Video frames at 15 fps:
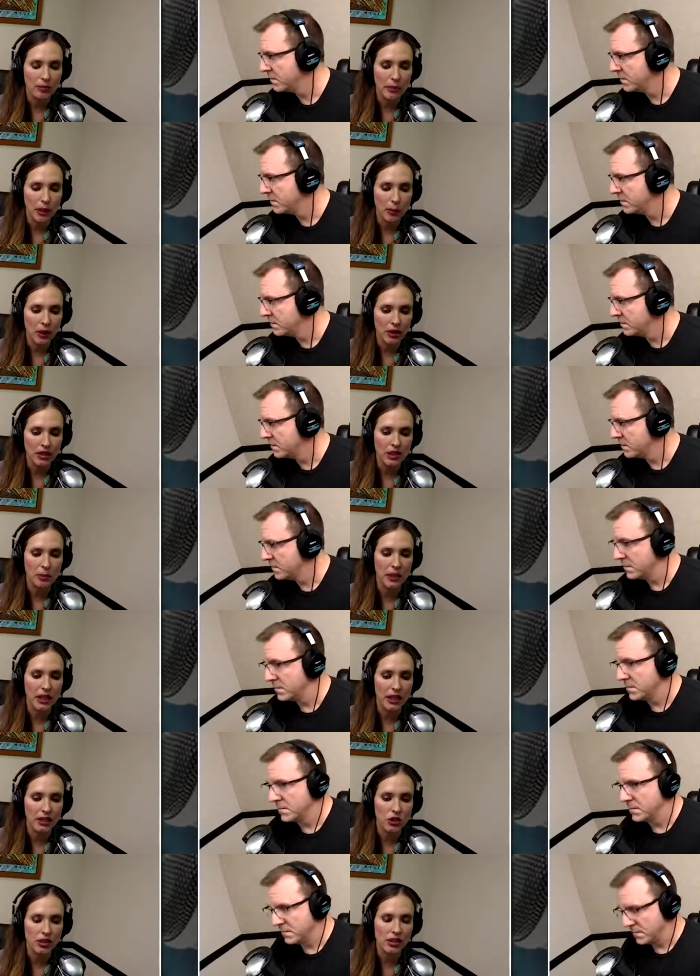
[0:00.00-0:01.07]
Speaker 1: Beer Paws to
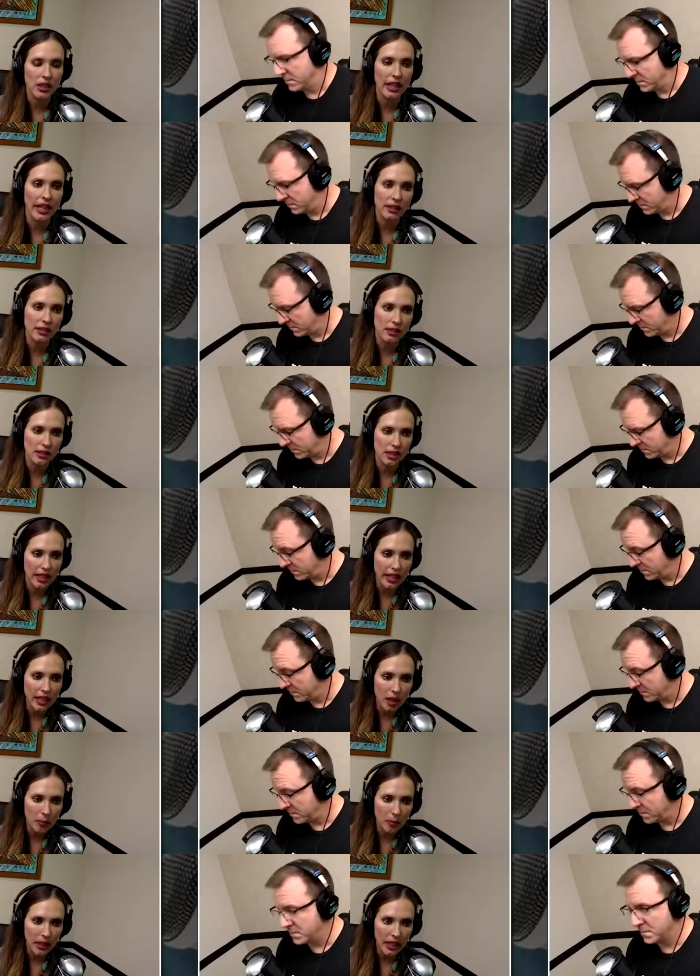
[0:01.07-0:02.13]
be just a Kansas City
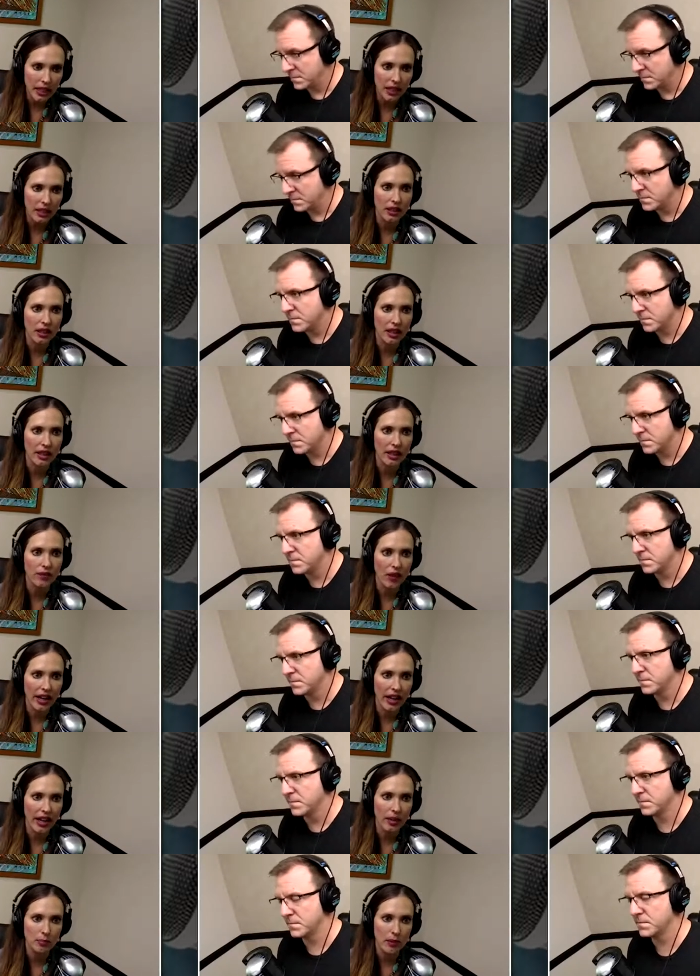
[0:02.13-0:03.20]
company. I, I
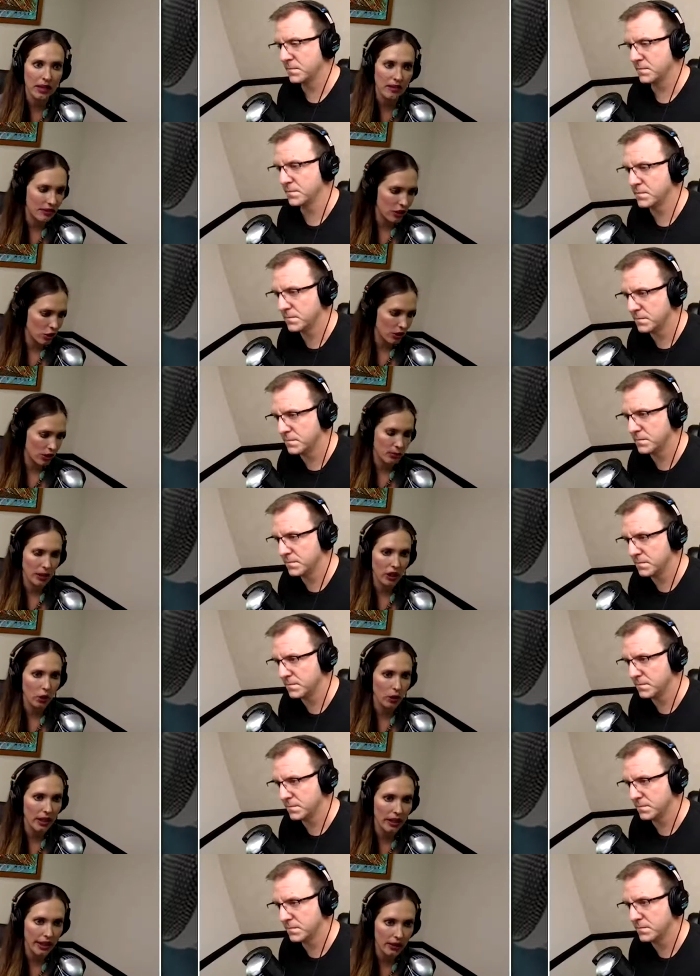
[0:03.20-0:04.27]
had my vision, my
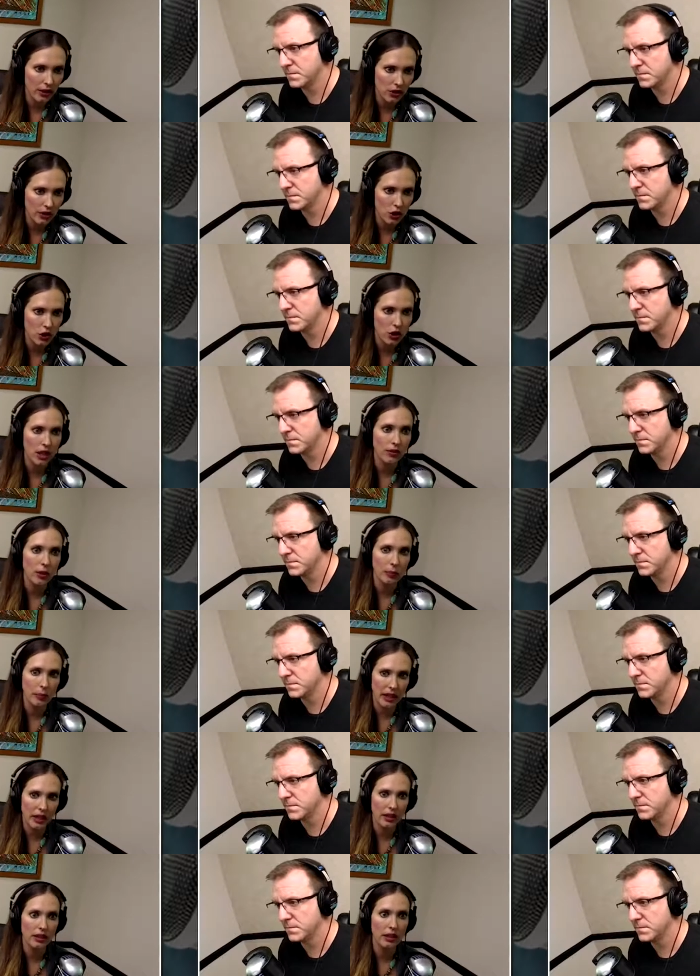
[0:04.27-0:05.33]
grandiose vision of it
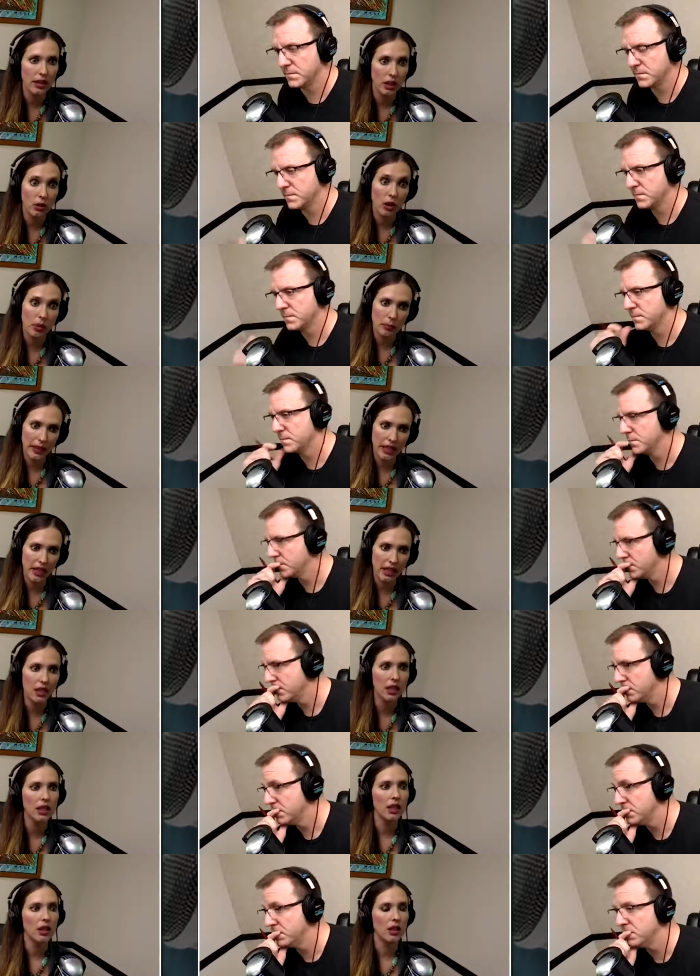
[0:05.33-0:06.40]
being, you know, a big,
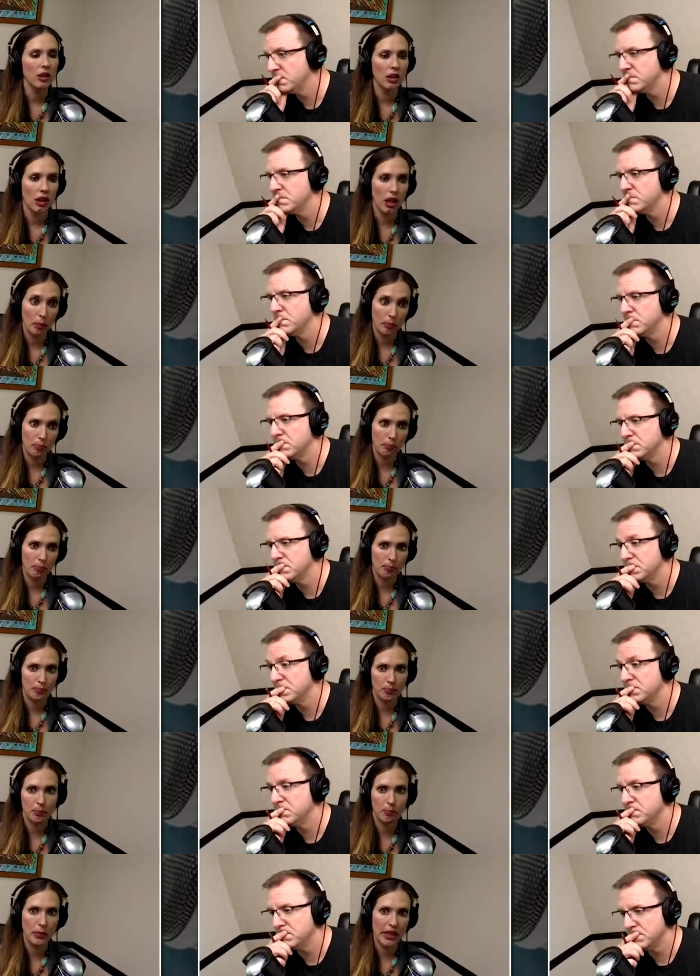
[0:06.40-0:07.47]
a
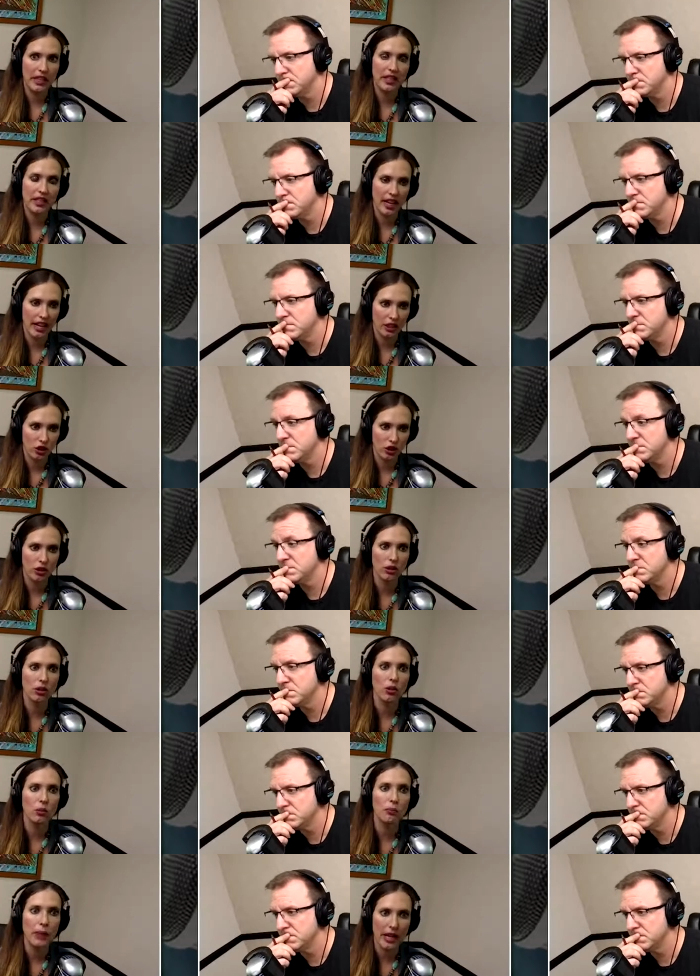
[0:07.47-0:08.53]
big
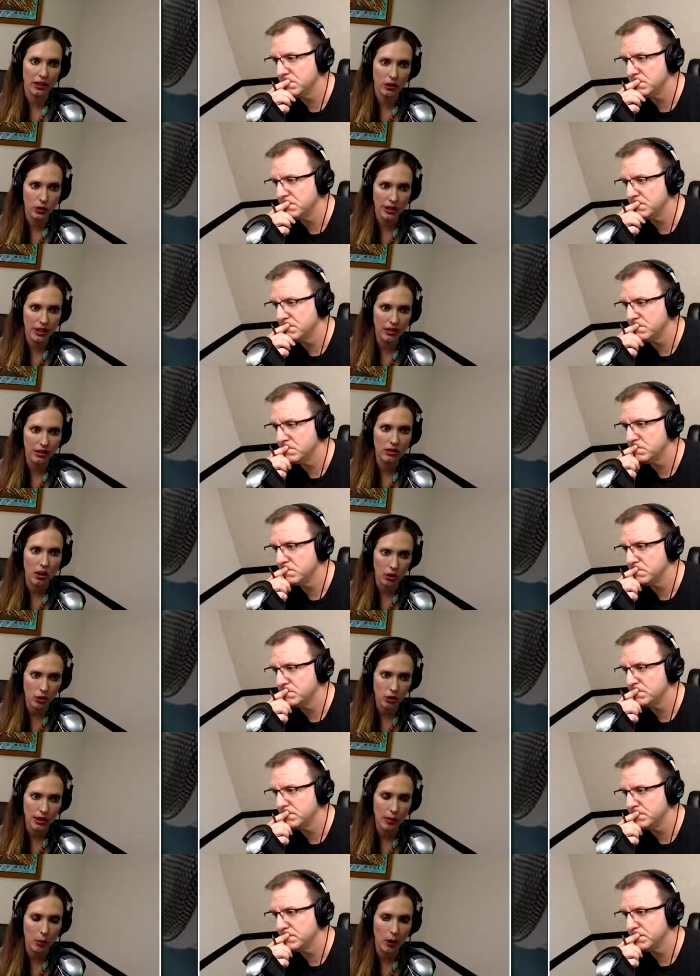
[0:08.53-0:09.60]
national pet treat, dog
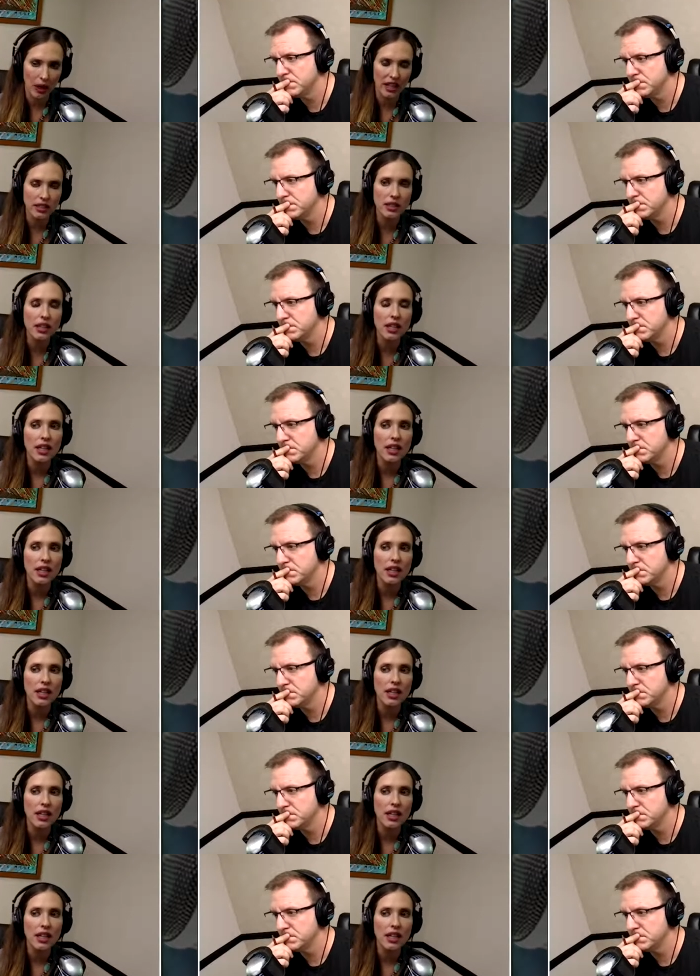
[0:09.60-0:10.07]
treat brand.